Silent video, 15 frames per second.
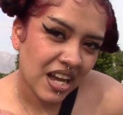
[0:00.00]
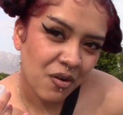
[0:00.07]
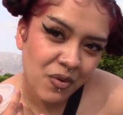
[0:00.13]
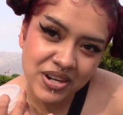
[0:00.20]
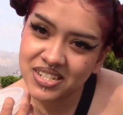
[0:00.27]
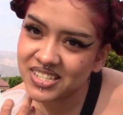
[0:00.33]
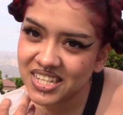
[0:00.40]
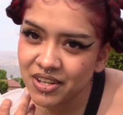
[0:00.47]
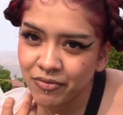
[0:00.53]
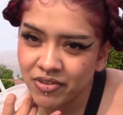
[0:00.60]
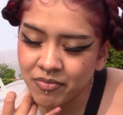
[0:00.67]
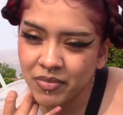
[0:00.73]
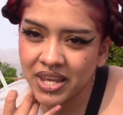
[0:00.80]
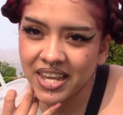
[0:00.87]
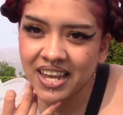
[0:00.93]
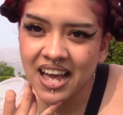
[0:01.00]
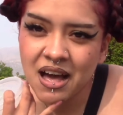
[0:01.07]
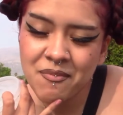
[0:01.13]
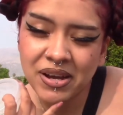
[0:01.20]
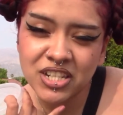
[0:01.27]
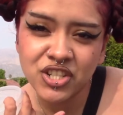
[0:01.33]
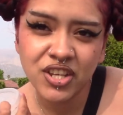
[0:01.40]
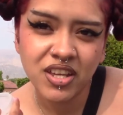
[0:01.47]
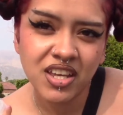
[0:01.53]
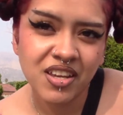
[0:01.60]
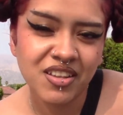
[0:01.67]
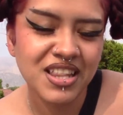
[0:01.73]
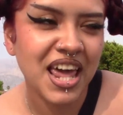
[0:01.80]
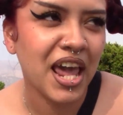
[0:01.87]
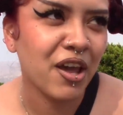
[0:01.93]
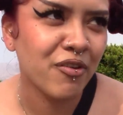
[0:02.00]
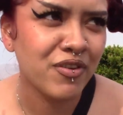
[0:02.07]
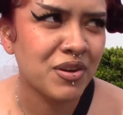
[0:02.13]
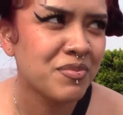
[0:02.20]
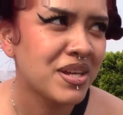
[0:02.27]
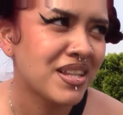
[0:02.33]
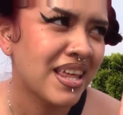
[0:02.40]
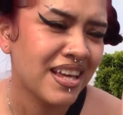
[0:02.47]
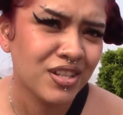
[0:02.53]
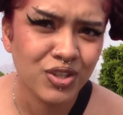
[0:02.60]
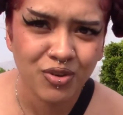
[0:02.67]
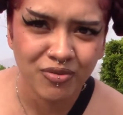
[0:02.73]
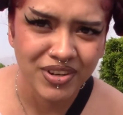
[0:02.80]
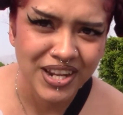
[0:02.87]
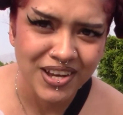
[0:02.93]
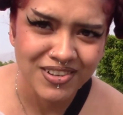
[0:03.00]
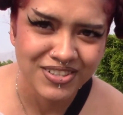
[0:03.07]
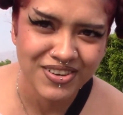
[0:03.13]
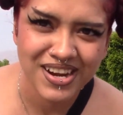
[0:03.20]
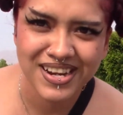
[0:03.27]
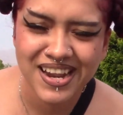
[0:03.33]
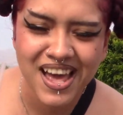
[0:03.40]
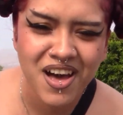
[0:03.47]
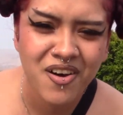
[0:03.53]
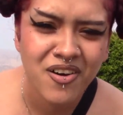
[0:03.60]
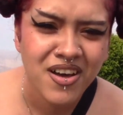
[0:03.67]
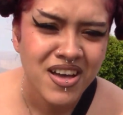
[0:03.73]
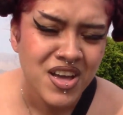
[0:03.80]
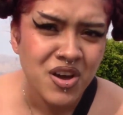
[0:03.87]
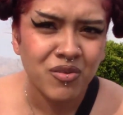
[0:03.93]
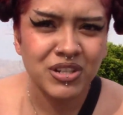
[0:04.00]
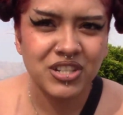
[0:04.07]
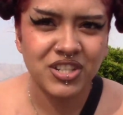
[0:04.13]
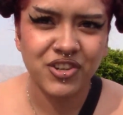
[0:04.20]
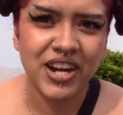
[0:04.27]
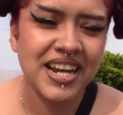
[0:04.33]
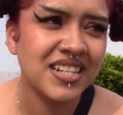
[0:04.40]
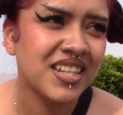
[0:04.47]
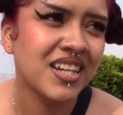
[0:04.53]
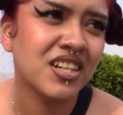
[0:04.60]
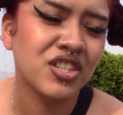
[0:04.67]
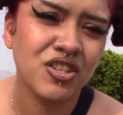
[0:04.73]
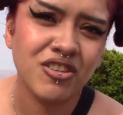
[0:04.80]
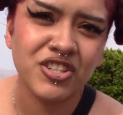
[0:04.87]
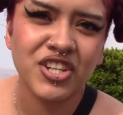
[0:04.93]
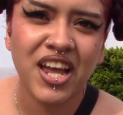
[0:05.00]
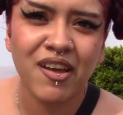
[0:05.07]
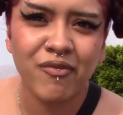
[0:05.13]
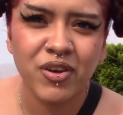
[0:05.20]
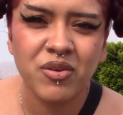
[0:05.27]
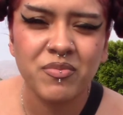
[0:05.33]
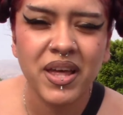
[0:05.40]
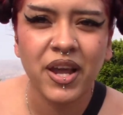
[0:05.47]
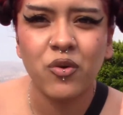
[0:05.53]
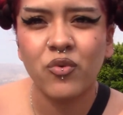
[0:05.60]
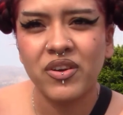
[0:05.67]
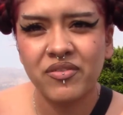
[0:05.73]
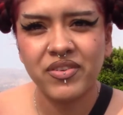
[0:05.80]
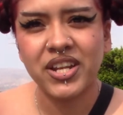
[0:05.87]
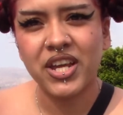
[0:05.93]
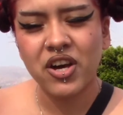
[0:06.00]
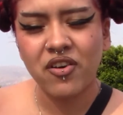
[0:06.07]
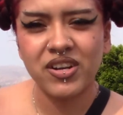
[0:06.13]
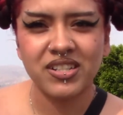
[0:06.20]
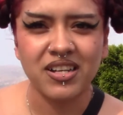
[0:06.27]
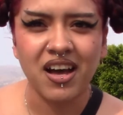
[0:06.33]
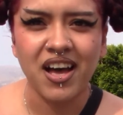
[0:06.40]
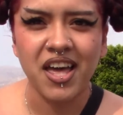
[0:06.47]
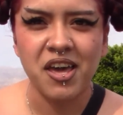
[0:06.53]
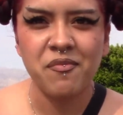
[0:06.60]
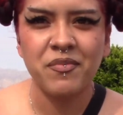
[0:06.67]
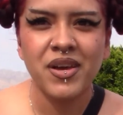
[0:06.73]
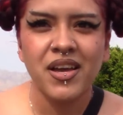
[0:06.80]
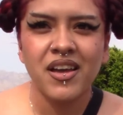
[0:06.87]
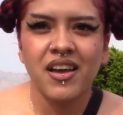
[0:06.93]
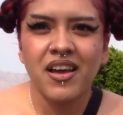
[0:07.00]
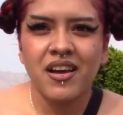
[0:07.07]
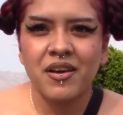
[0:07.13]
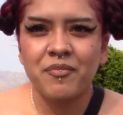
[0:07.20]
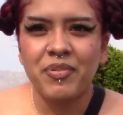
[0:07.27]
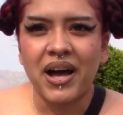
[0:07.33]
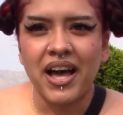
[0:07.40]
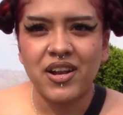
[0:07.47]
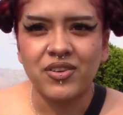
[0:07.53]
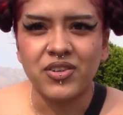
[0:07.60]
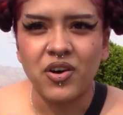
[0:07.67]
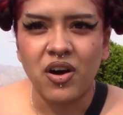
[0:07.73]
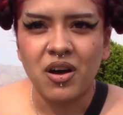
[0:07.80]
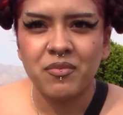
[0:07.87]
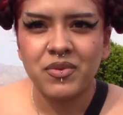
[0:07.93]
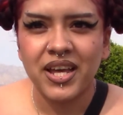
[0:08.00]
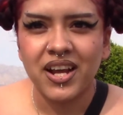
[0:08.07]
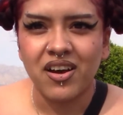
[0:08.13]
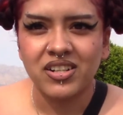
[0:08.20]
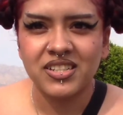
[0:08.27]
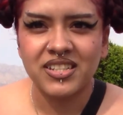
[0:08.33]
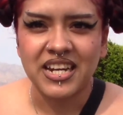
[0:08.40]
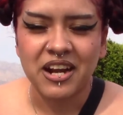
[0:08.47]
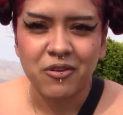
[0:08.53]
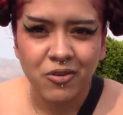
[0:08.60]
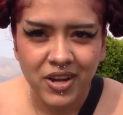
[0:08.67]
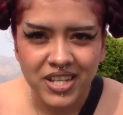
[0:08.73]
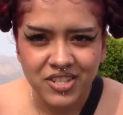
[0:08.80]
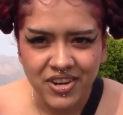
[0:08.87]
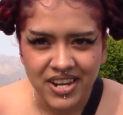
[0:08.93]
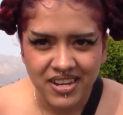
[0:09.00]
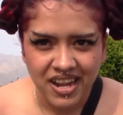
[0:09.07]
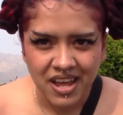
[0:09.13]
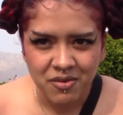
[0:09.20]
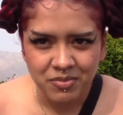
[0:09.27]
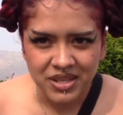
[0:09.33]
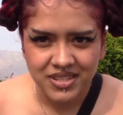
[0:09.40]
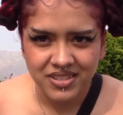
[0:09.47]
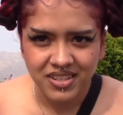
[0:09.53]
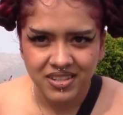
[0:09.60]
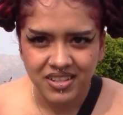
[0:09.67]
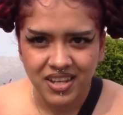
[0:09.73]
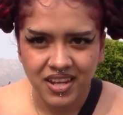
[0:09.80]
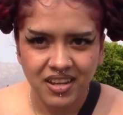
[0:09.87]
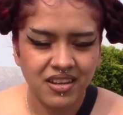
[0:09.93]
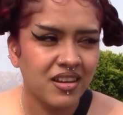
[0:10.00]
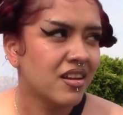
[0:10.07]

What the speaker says: want to see from me. I'm actually like filming like 2 videos right now, which is crazy because usually I film like 1 video at a time, but I don't know, I'm like on steroids right now basically.